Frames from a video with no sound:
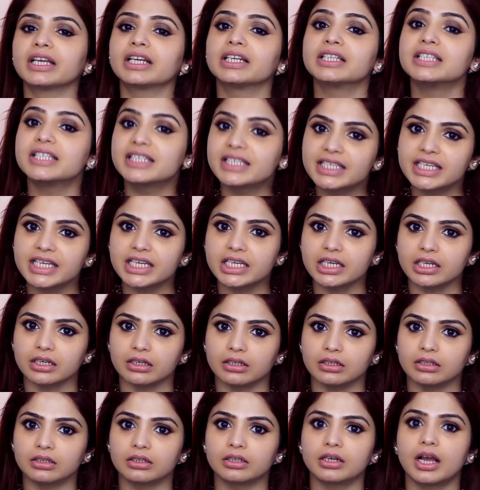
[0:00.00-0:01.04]

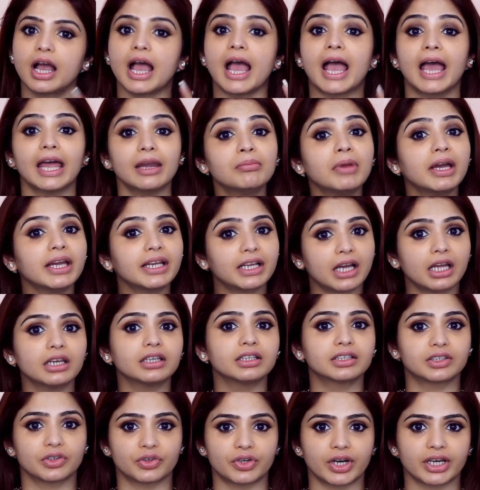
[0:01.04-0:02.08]
concealer and my
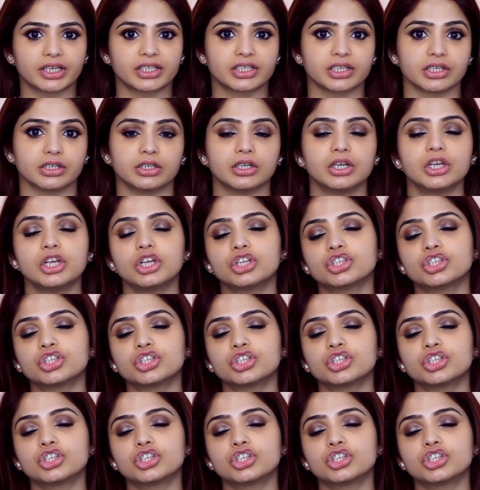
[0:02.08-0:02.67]
color corrector.